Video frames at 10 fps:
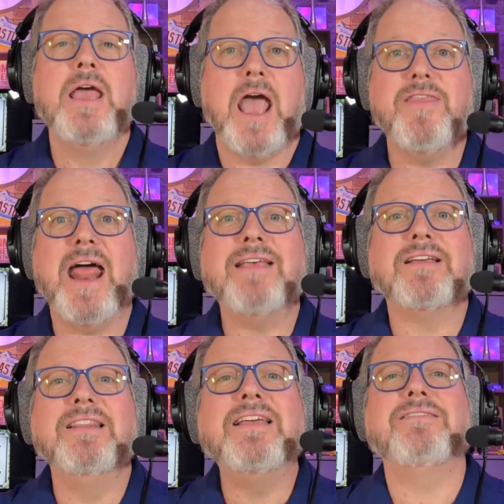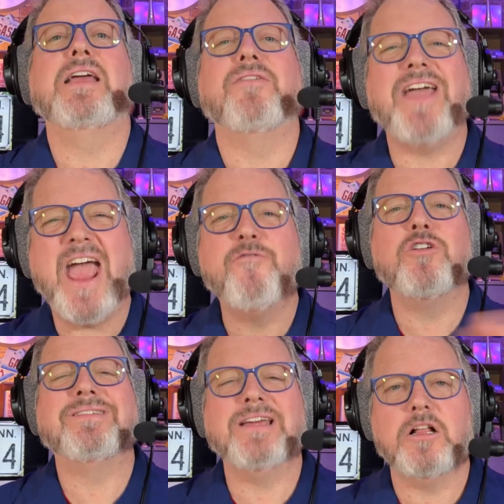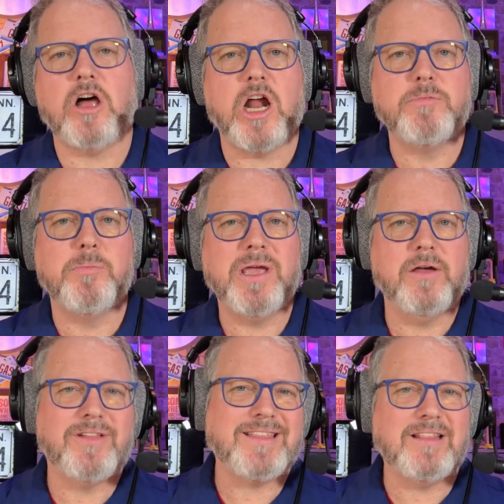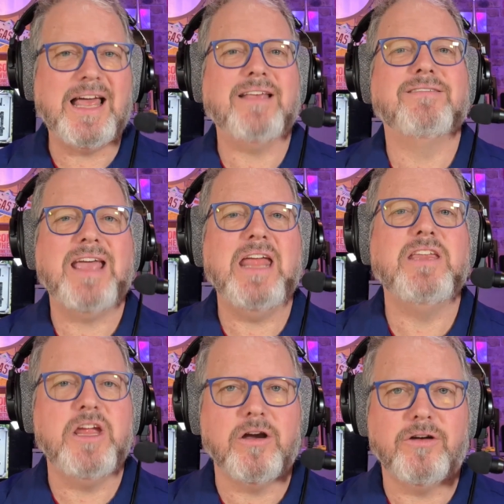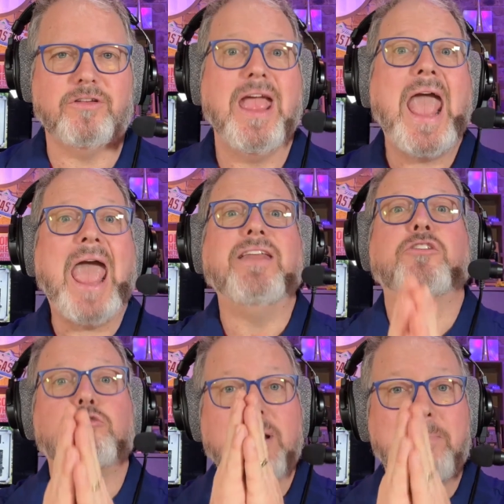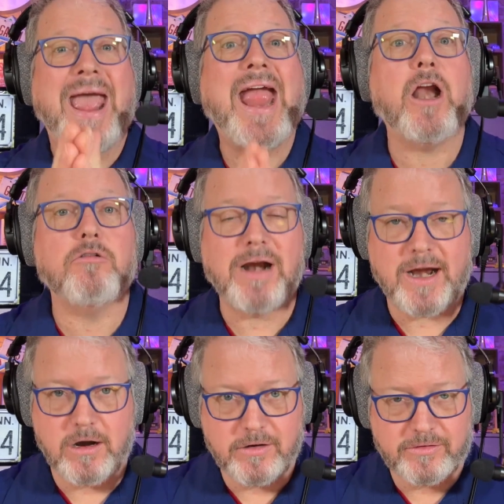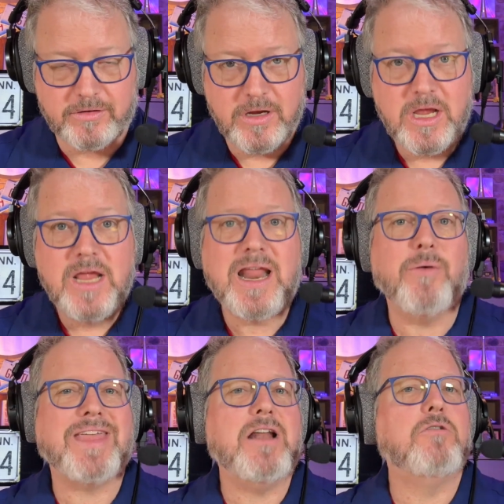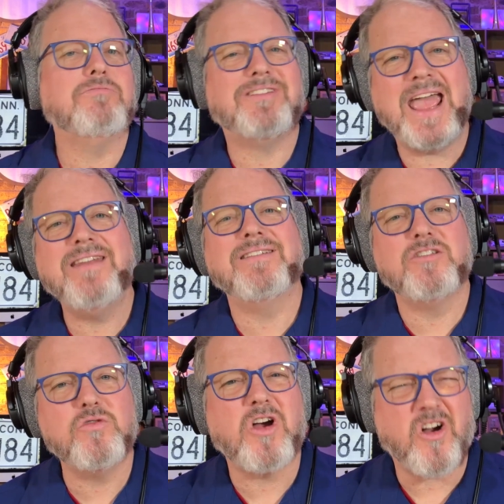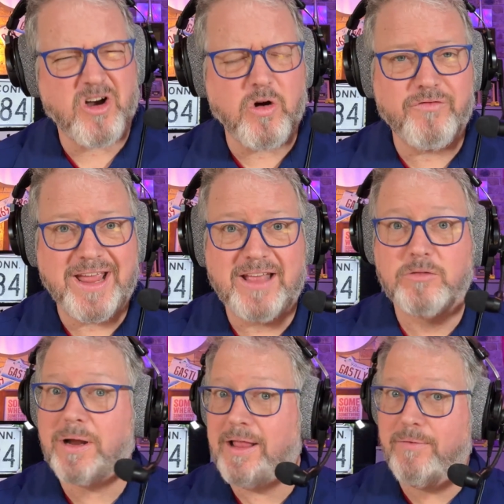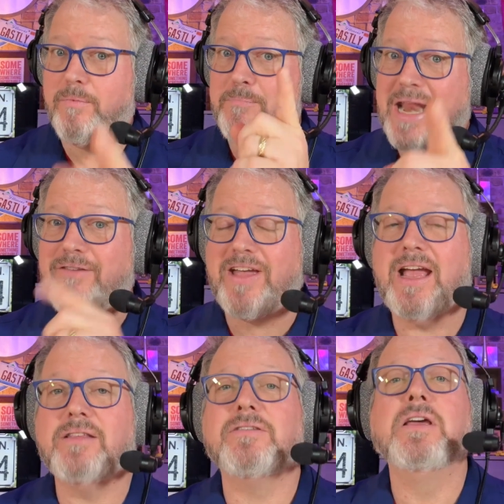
And it has a listing of every single automobile of like the last 10 years and its repair records. Now, they don't tend to do cargo vans, but minivans,